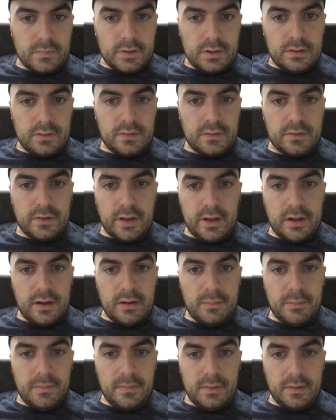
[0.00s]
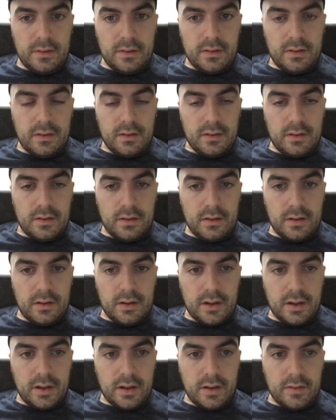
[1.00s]
sum
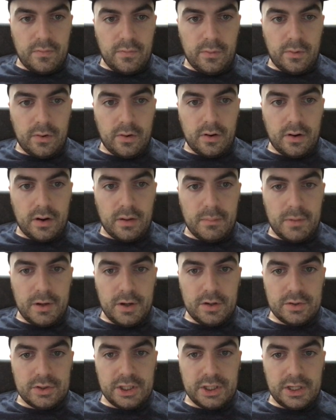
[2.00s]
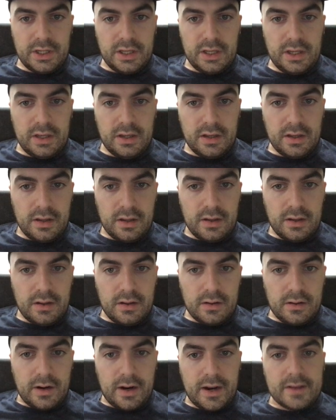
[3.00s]
for emoji,
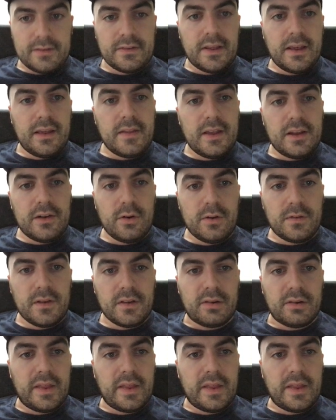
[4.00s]
or I guess they do it this way.